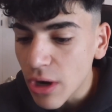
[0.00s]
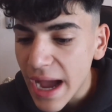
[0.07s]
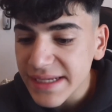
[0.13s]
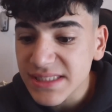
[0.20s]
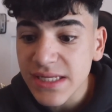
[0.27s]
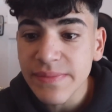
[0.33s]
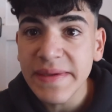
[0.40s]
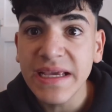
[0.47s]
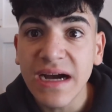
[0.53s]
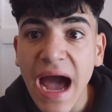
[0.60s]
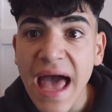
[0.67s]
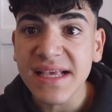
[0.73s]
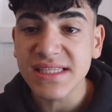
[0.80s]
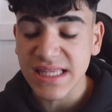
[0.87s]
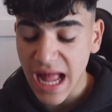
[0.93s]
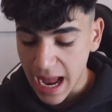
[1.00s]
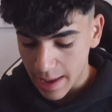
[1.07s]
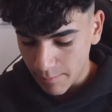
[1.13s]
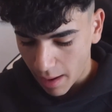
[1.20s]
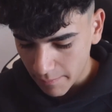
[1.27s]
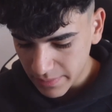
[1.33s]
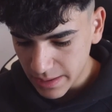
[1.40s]
lied to me last
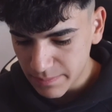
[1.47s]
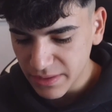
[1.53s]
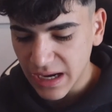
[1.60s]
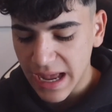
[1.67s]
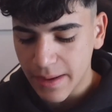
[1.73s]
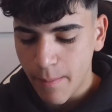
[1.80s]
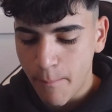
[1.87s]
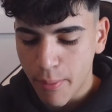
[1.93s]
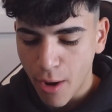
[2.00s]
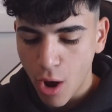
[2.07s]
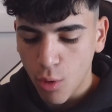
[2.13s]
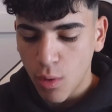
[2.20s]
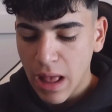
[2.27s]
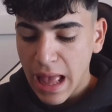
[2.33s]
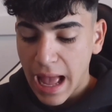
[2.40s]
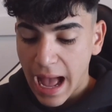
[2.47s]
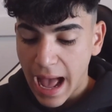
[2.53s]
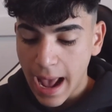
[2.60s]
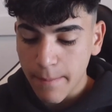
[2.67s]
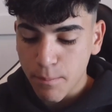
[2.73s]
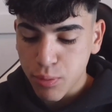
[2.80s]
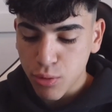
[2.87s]
time. I'm gonna be like, bro,
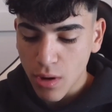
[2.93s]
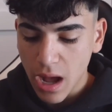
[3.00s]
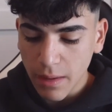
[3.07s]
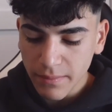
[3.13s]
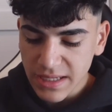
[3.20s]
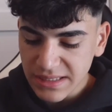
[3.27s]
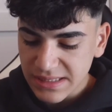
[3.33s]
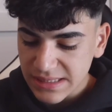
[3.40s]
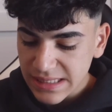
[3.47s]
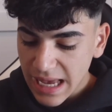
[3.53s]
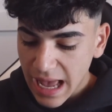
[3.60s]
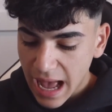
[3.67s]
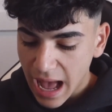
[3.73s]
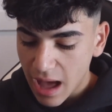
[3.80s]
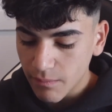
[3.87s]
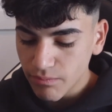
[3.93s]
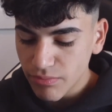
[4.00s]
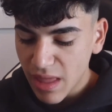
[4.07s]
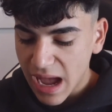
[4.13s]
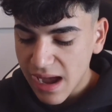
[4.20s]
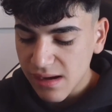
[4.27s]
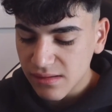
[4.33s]
I promise I'm
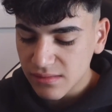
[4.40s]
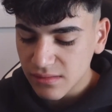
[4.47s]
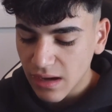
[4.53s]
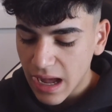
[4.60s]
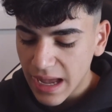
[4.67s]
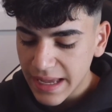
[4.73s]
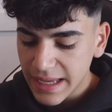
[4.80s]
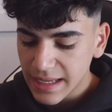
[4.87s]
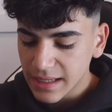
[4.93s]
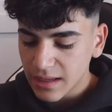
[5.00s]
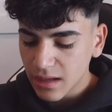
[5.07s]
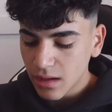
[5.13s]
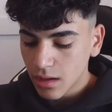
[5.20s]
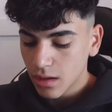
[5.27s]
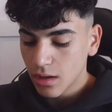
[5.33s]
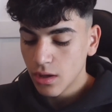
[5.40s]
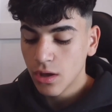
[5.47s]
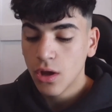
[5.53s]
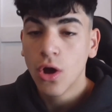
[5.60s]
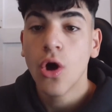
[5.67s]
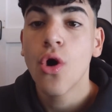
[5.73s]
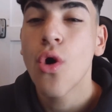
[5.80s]
not lying.
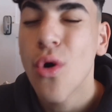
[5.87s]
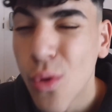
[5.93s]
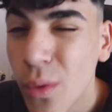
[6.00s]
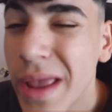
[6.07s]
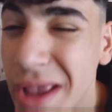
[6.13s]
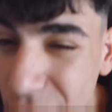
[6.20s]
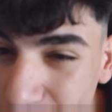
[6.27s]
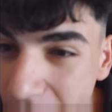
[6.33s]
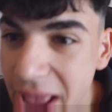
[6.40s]
Wink,